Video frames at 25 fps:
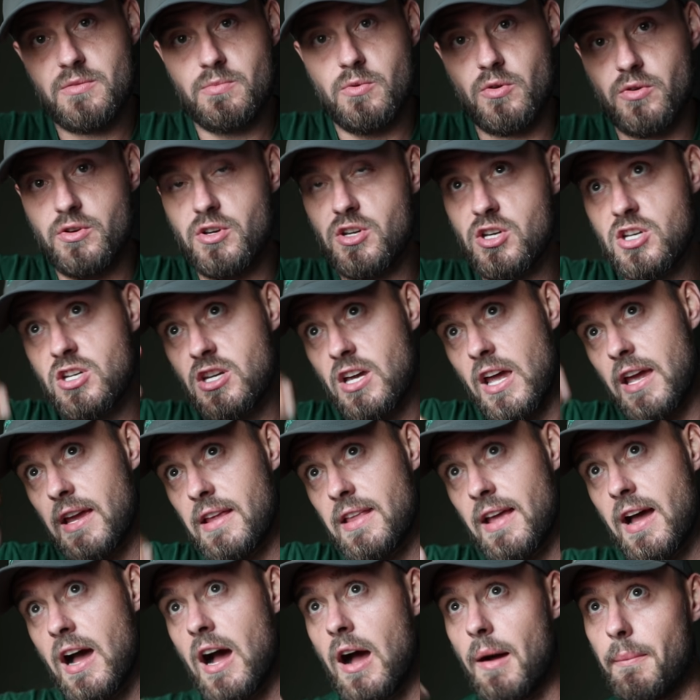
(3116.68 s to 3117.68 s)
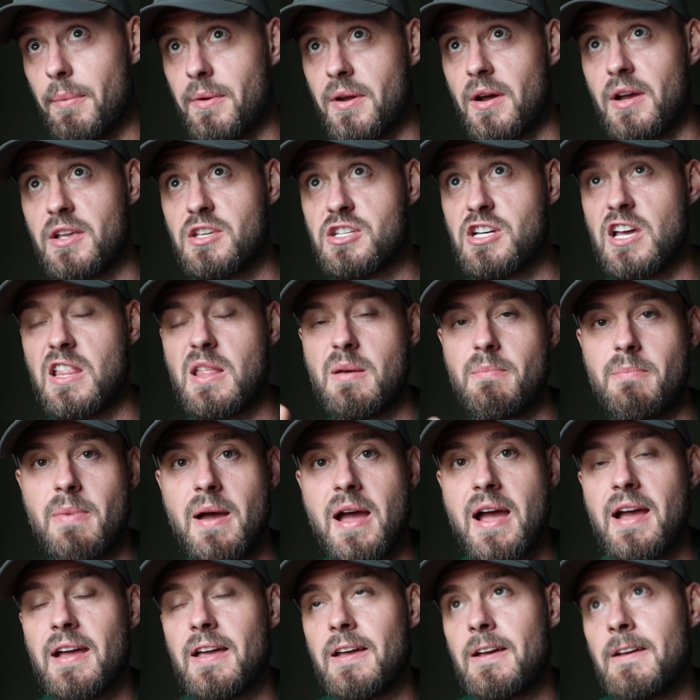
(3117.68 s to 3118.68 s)
spot, and shaked it up, and I inject the
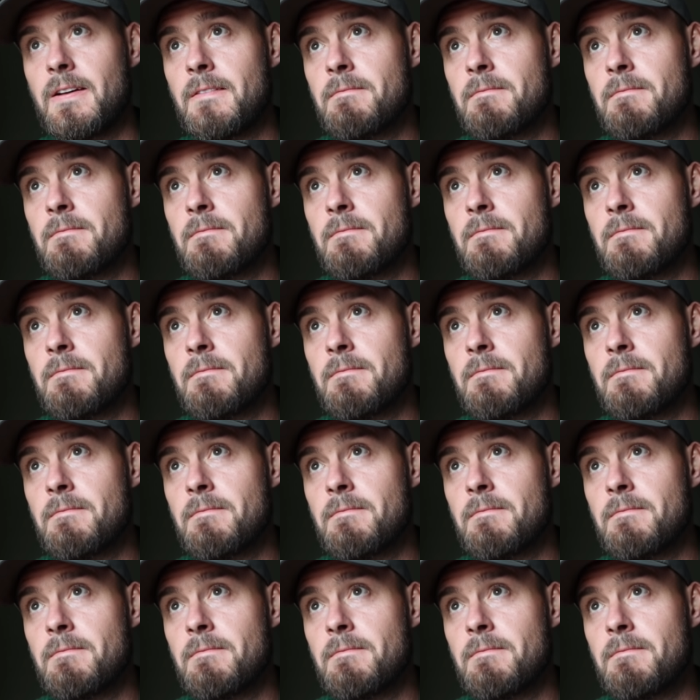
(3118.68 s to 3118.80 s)
bag.